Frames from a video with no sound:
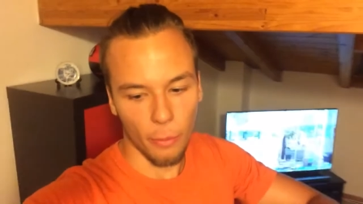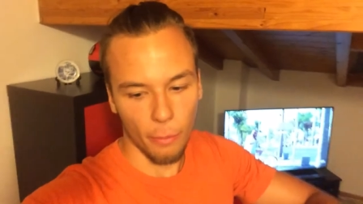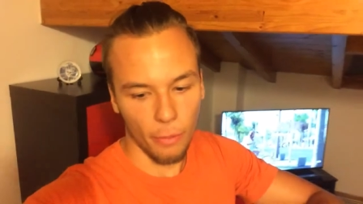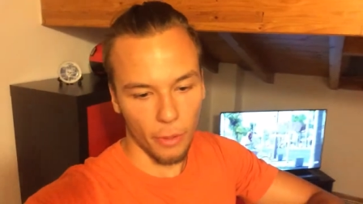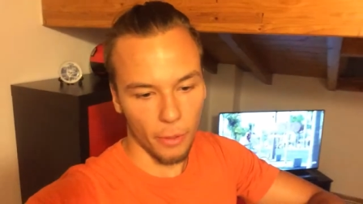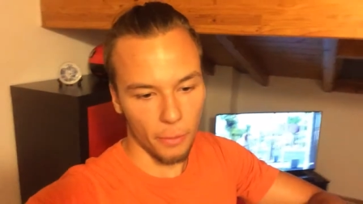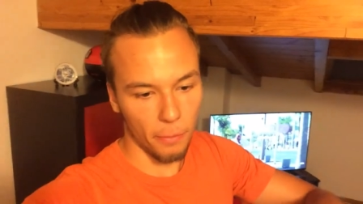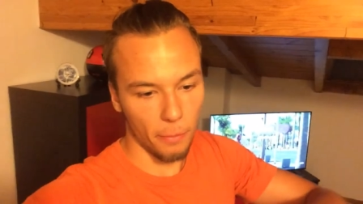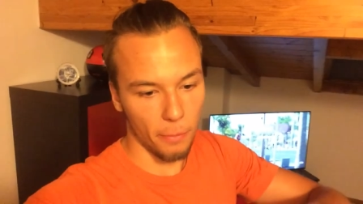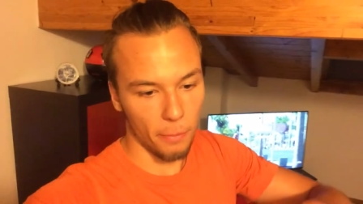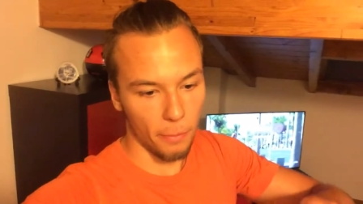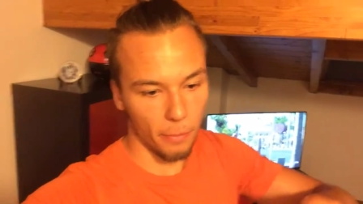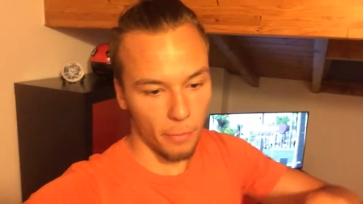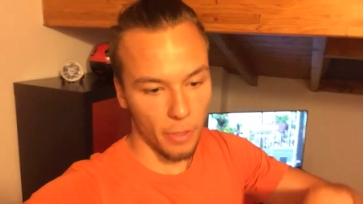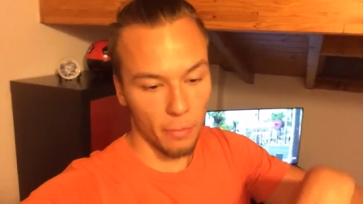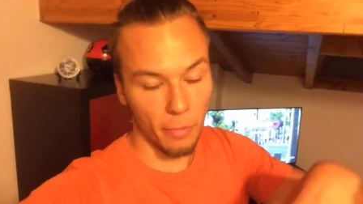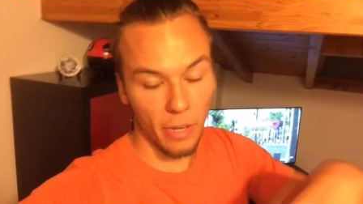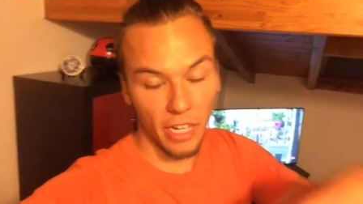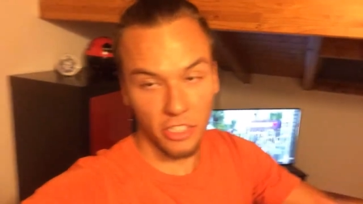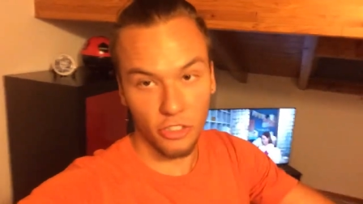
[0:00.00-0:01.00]
but
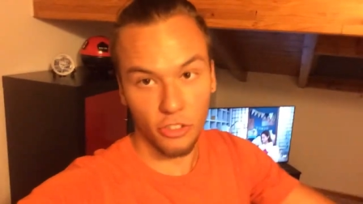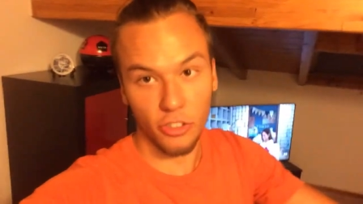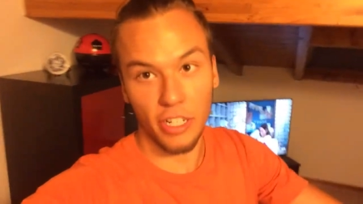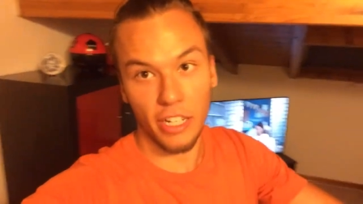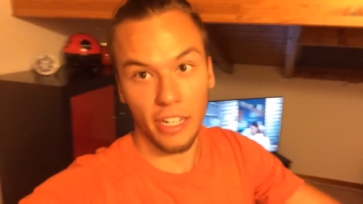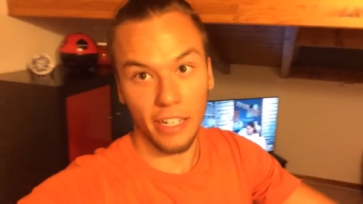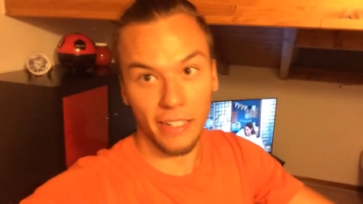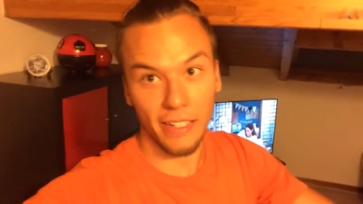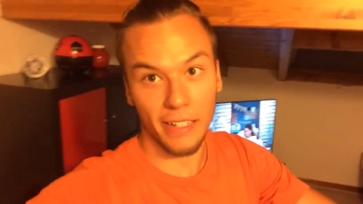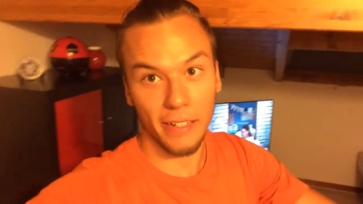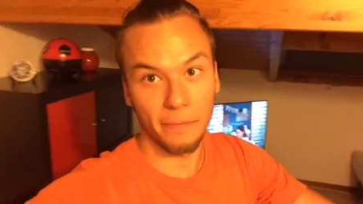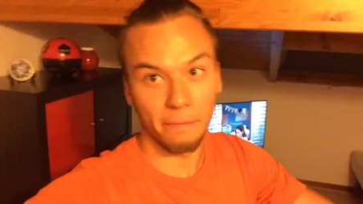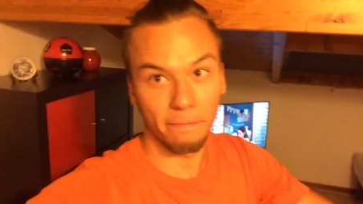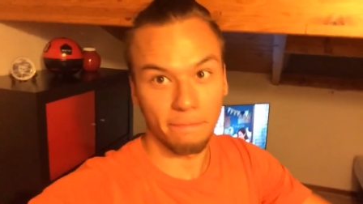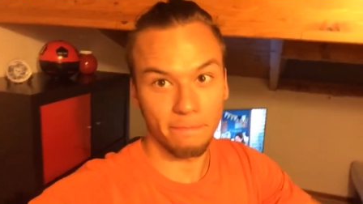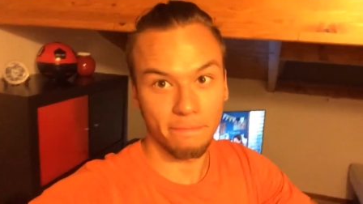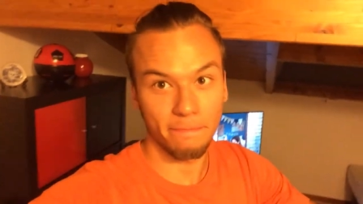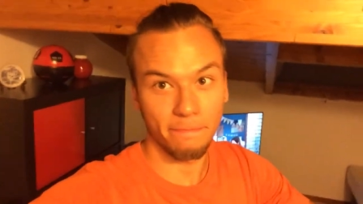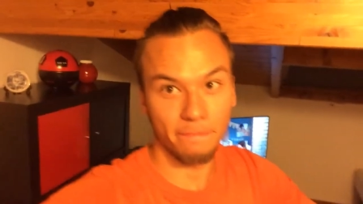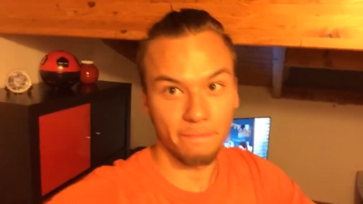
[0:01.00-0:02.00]
my battery died.
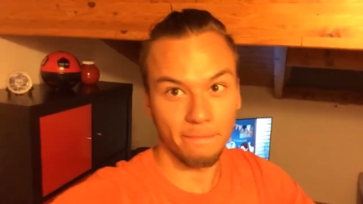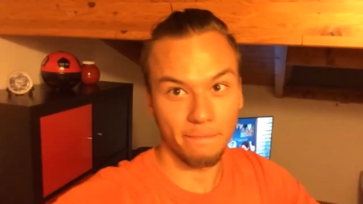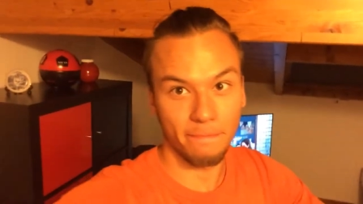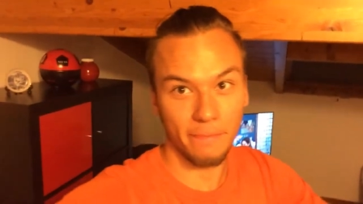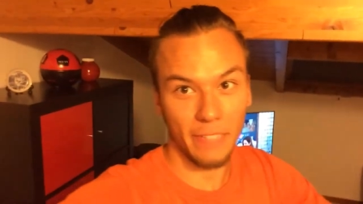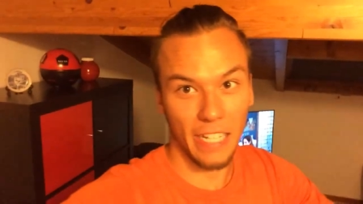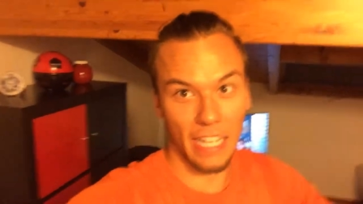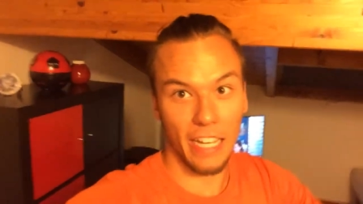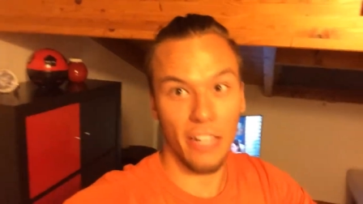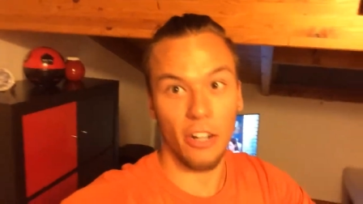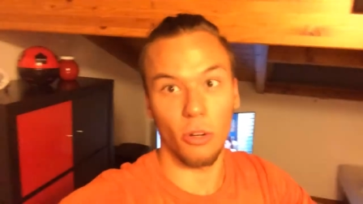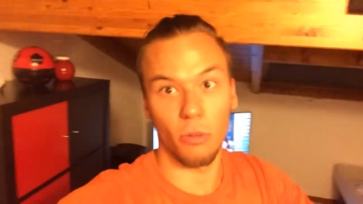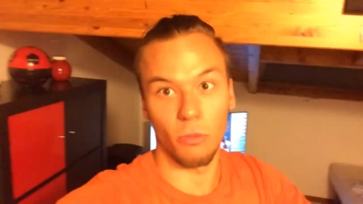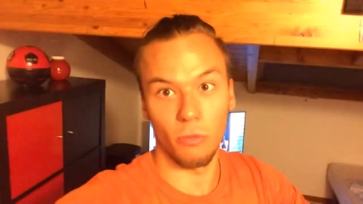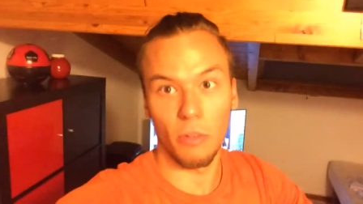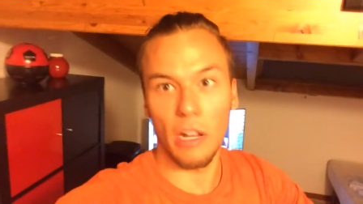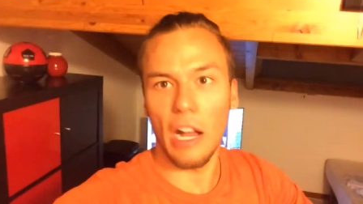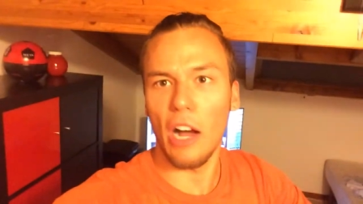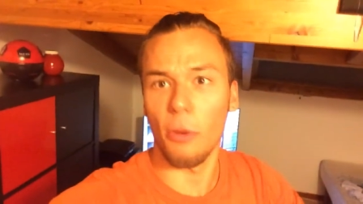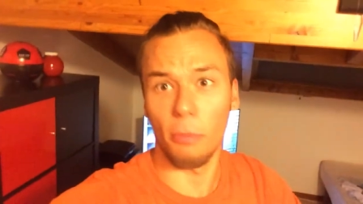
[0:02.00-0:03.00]
I know.
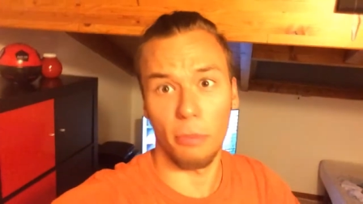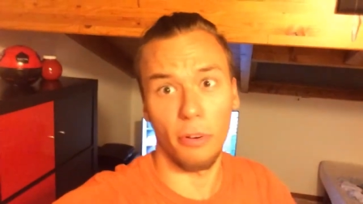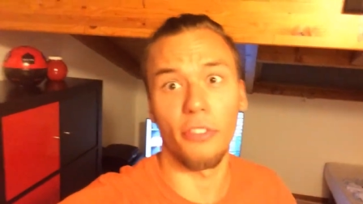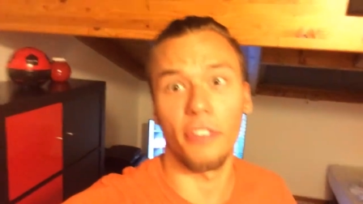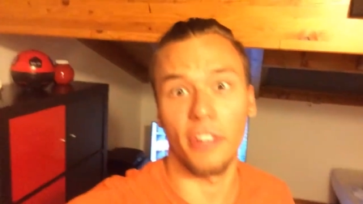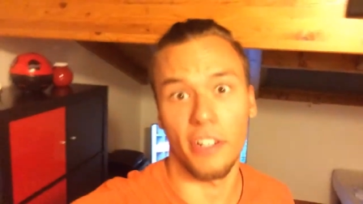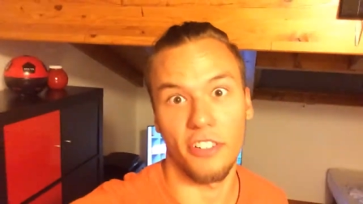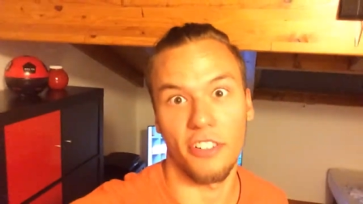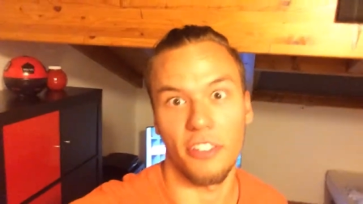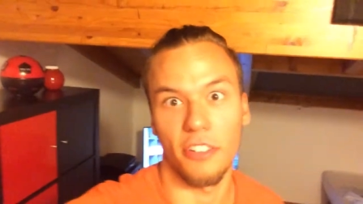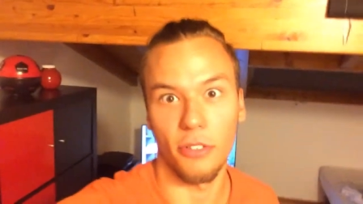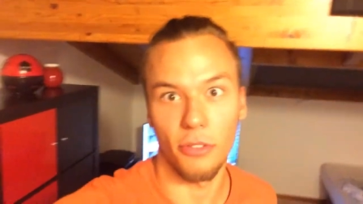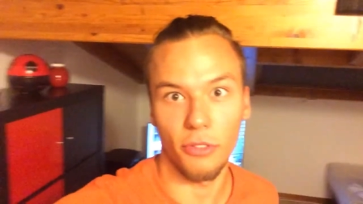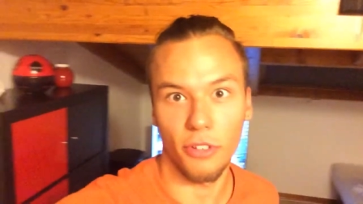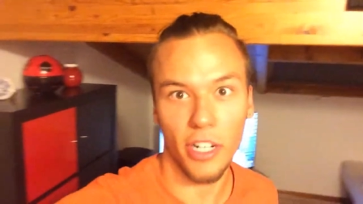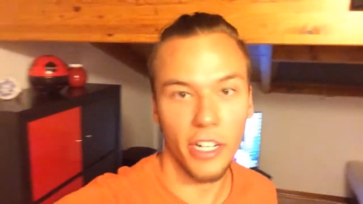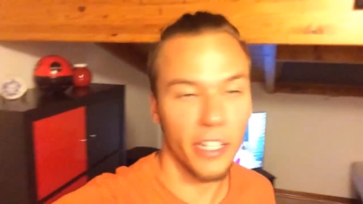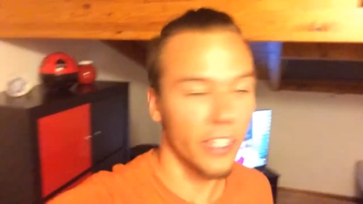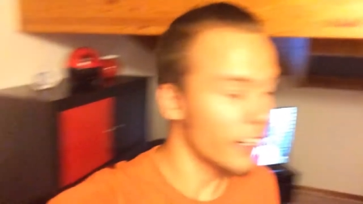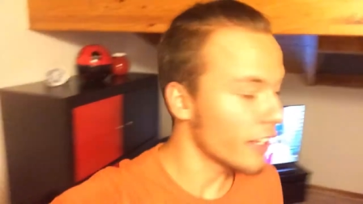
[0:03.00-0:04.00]
How professional,
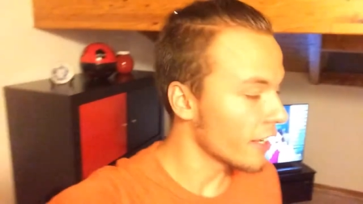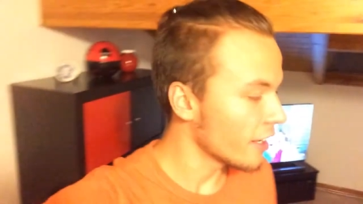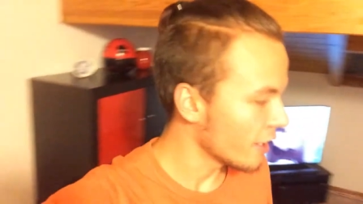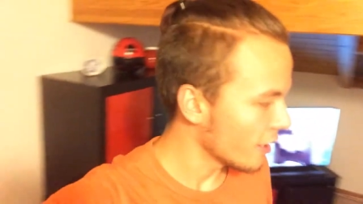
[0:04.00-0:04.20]
right?